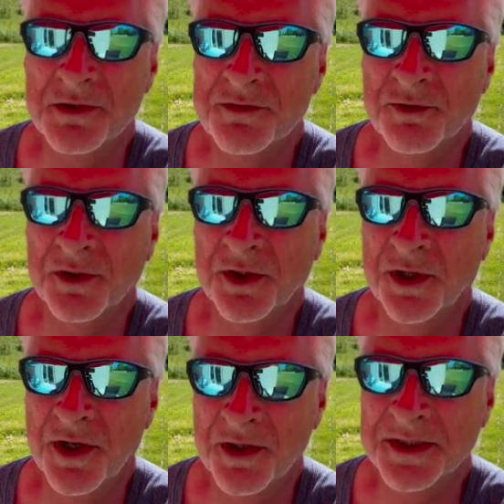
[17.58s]
for a
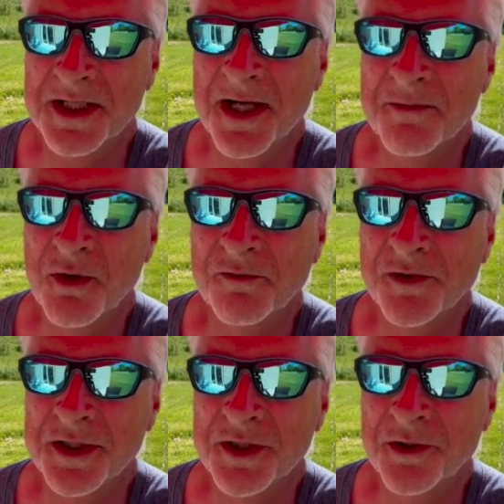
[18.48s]
long time over
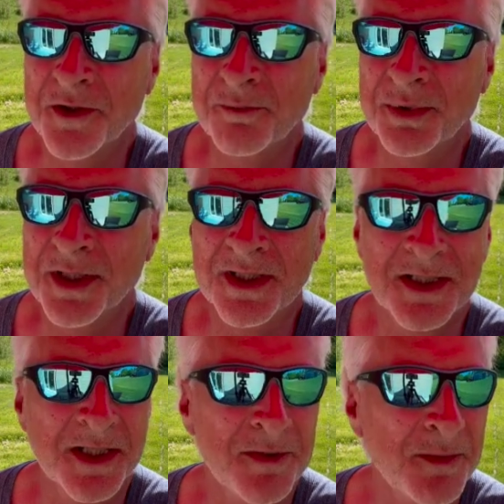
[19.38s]
in Europe, and
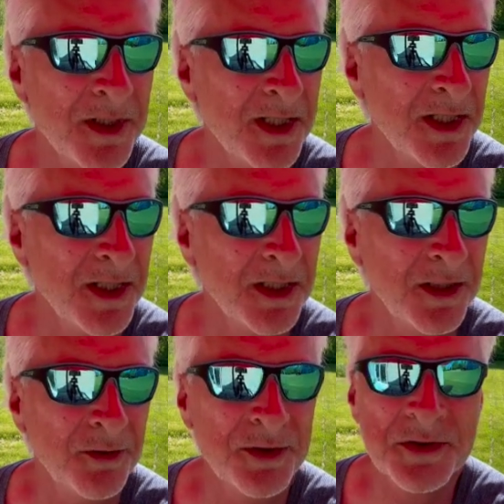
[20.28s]

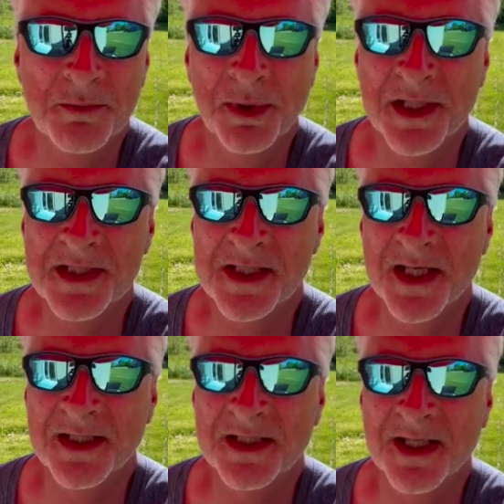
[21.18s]
there's a place
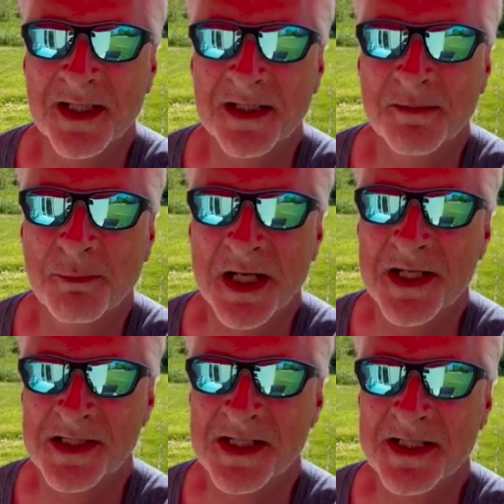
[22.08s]
that by
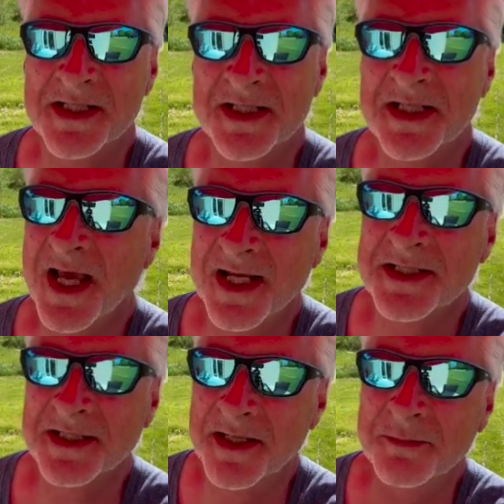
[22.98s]
necessity had
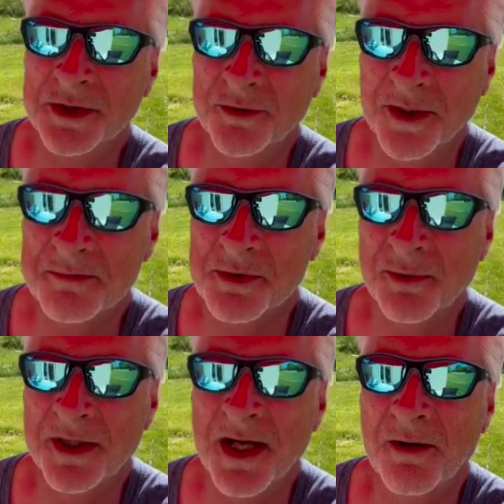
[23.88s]
to come to grips
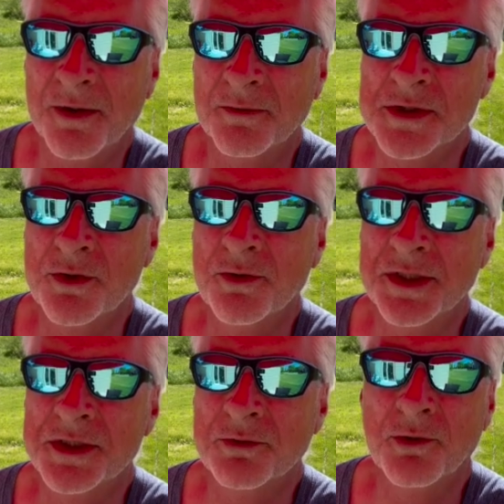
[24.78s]
with how it was going
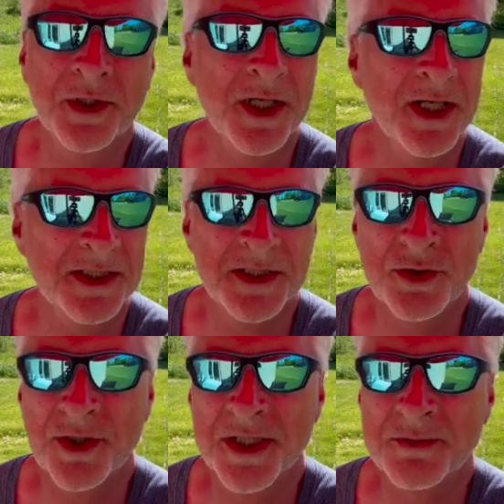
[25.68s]
to organize its
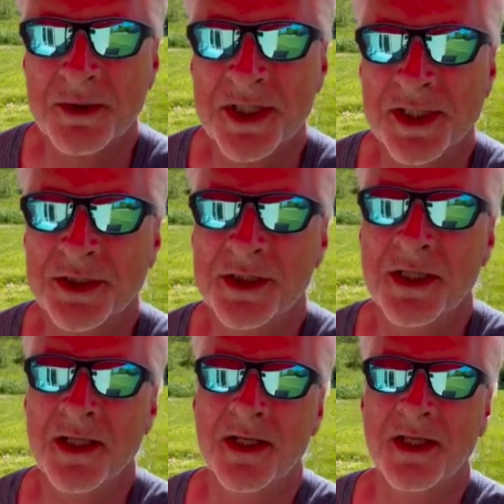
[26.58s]
transportation.
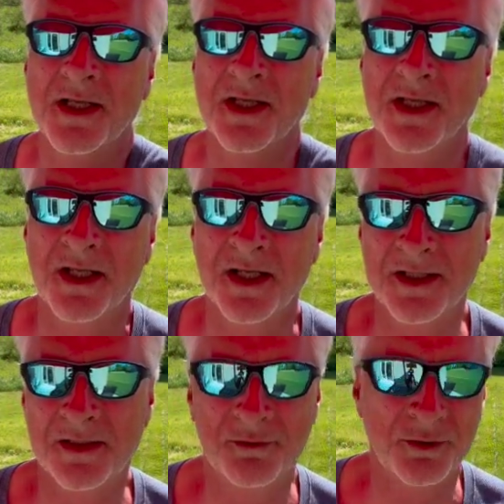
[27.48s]
I
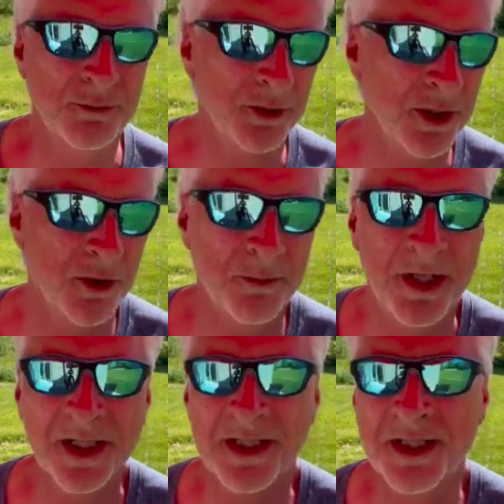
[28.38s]
think if you can recall
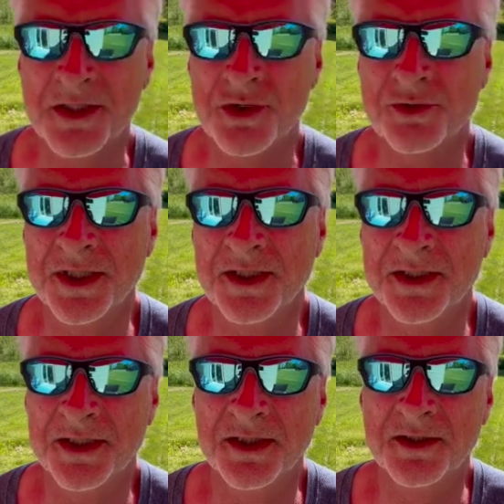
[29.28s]
back in history,
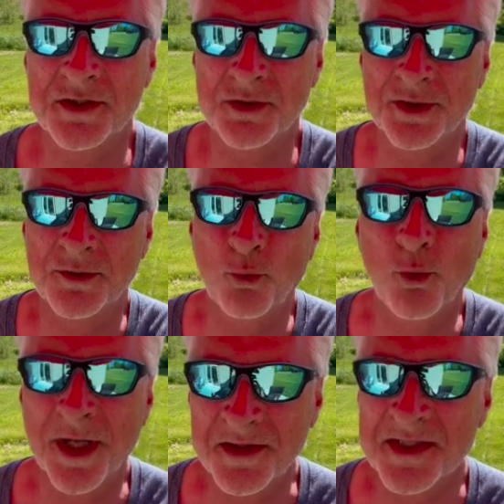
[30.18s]
the street
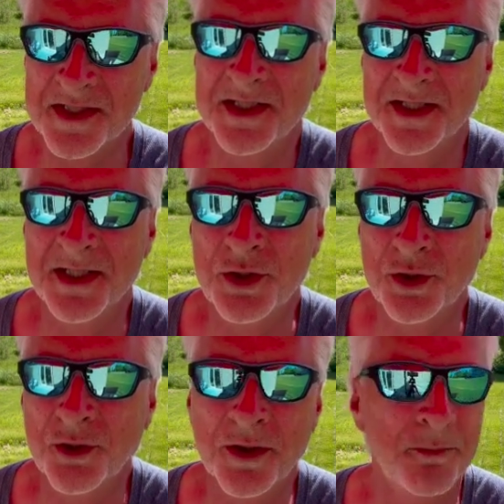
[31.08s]
widths in
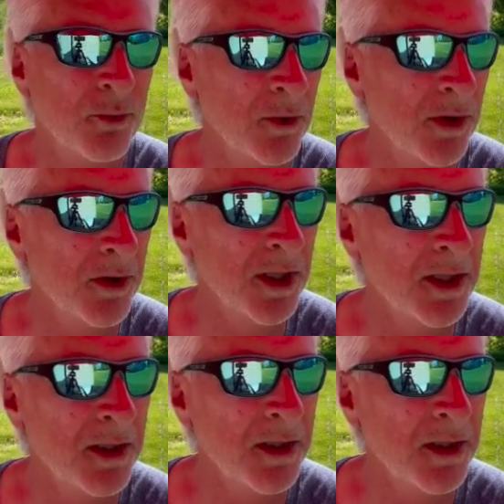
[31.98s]
Europe were